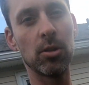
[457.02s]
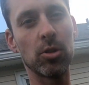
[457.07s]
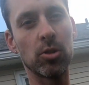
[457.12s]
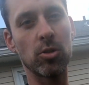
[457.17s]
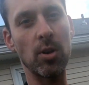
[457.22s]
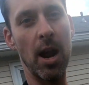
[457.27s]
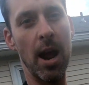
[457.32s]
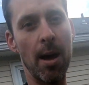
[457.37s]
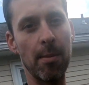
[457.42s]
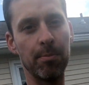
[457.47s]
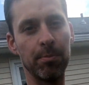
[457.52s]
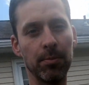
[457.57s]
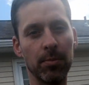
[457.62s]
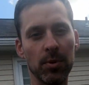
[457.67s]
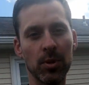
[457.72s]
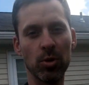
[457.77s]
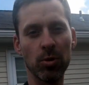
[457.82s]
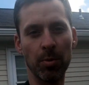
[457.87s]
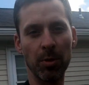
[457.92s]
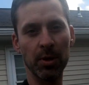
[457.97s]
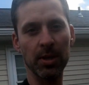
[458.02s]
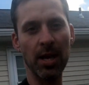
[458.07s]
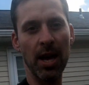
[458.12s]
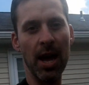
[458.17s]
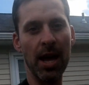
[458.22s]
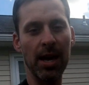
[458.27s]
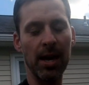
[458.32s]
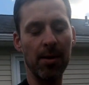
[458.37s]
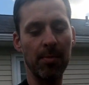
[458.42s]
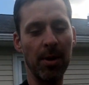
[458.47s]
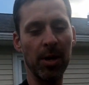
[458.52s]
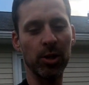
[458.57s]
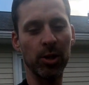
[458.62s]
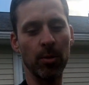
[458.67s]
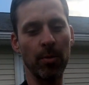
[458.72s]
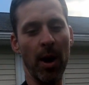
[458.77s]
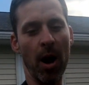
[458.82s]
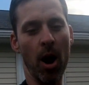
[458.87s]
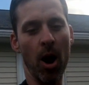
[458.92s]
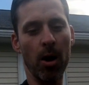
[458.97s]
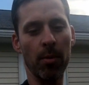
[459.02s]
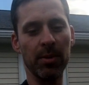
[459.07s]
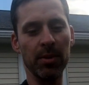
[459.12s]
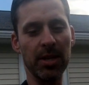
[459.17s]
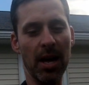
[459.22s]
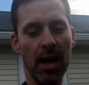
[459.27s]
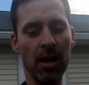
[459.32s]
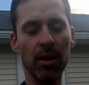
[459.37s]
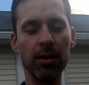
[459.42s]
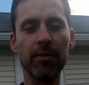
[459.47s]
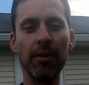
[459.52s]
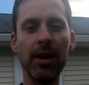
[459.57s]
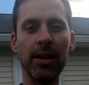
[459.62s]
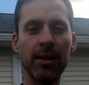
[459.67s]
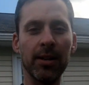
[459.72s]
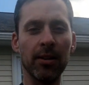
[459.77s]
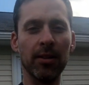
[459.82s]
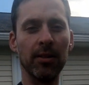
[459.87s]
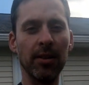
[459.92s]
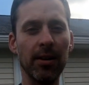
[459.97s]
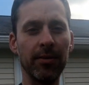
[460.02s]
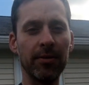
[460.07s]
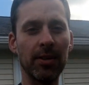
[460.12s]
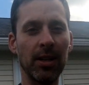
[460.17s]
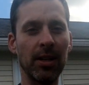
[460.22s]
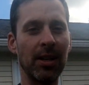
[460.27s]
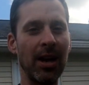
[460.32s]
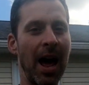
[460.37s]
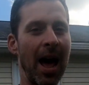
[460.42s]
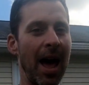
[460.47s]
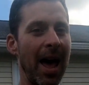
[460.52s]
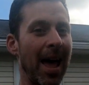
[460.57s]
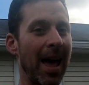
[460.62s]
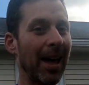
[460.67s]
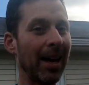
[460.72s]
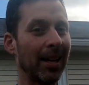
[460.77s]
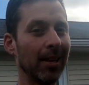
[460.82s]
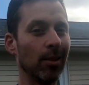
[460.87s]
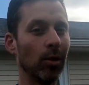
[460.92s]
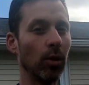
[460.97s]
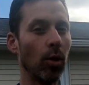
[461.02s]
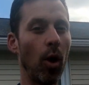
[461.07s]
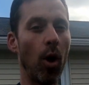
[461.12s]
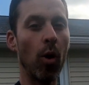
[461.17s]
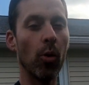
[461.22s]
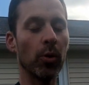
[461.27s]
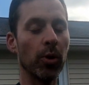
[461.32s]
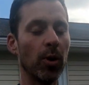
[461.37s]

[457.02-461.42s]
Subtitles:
strap super tight, make sure my arm is elevated and lifted and not hanging low.